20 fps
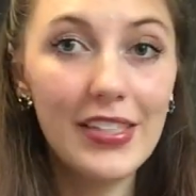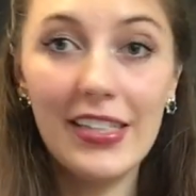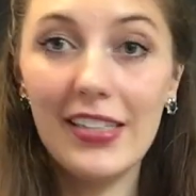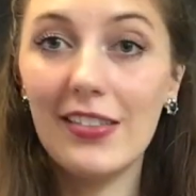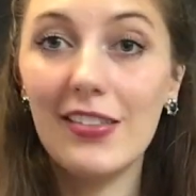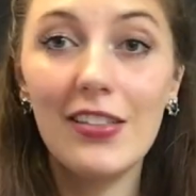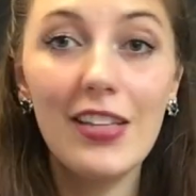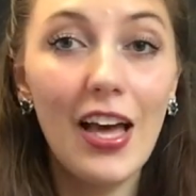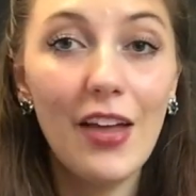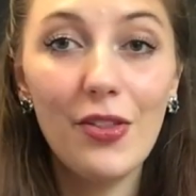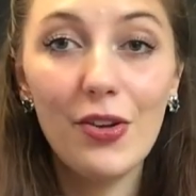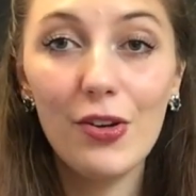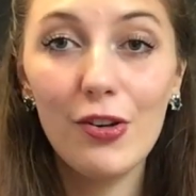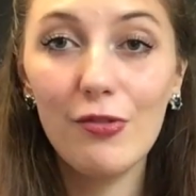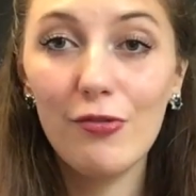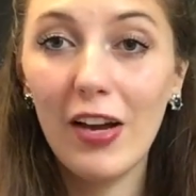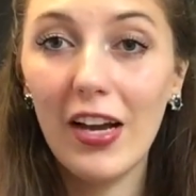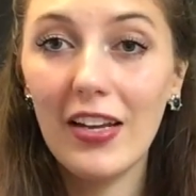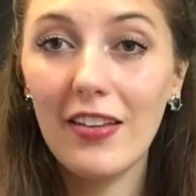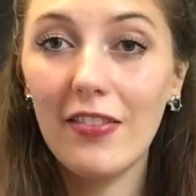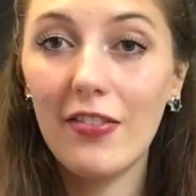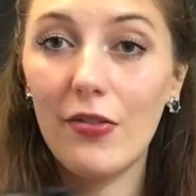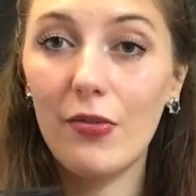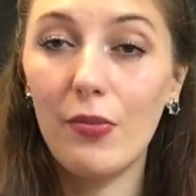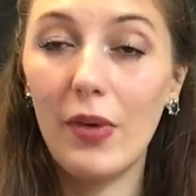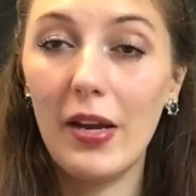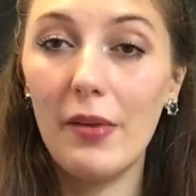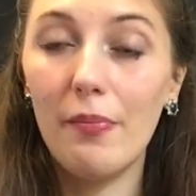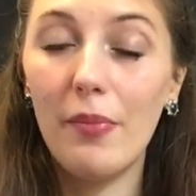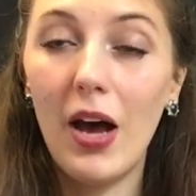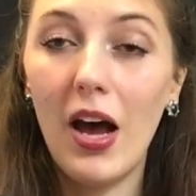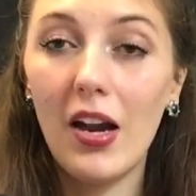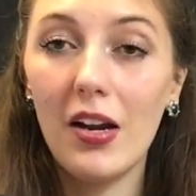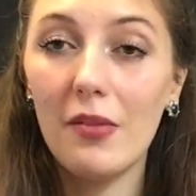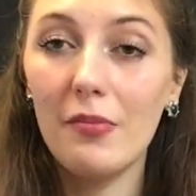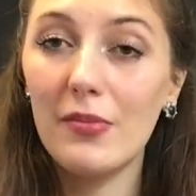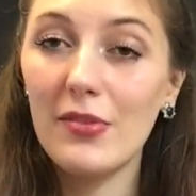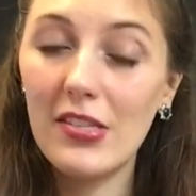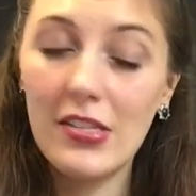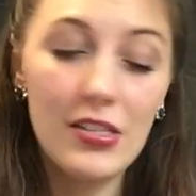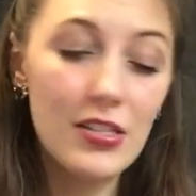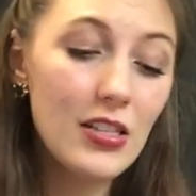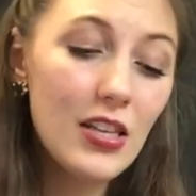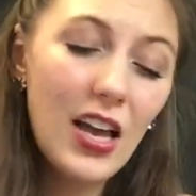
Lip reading: it's leather, right? Suede bottoms.